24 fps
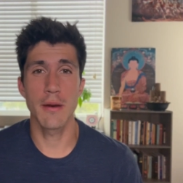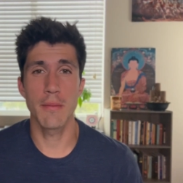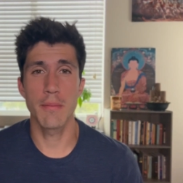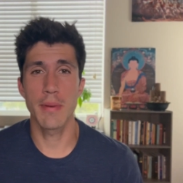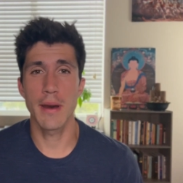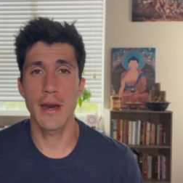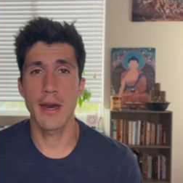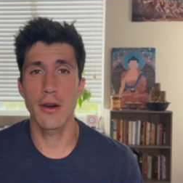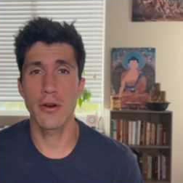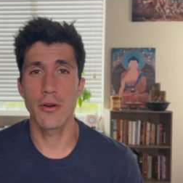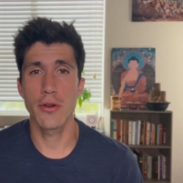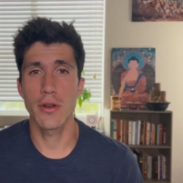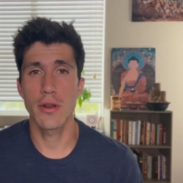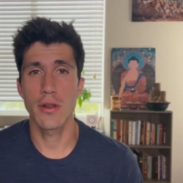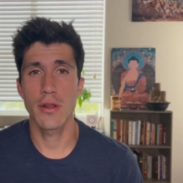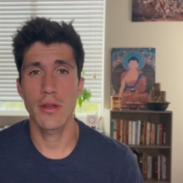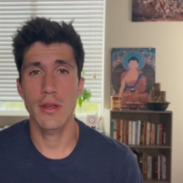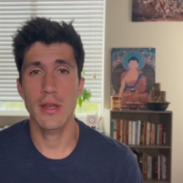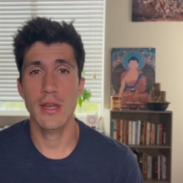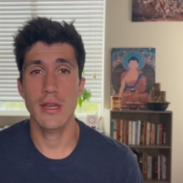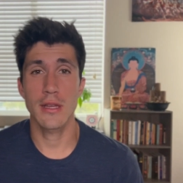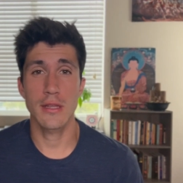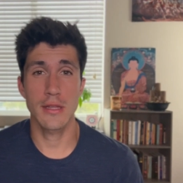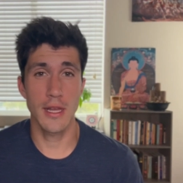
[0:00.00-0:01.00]

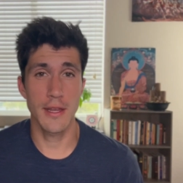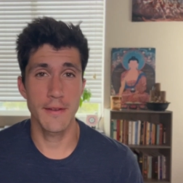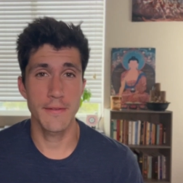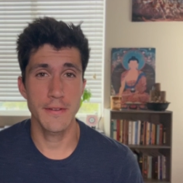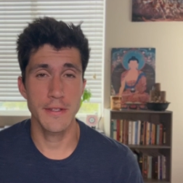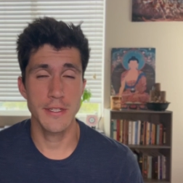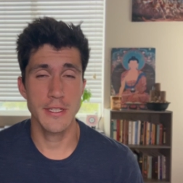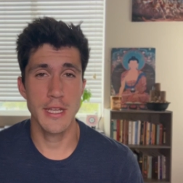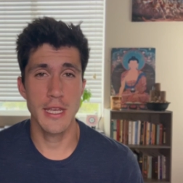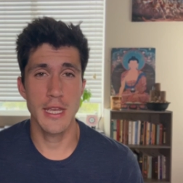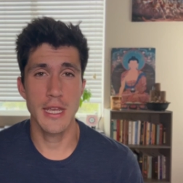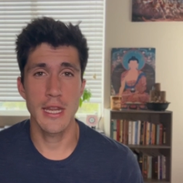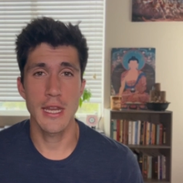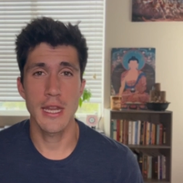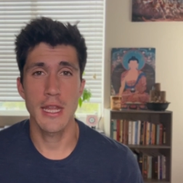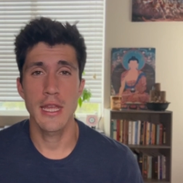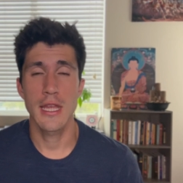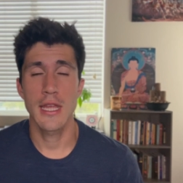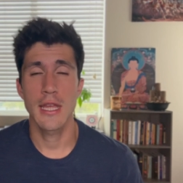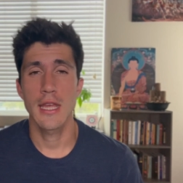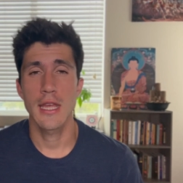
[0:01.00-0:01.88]
about glyphosate,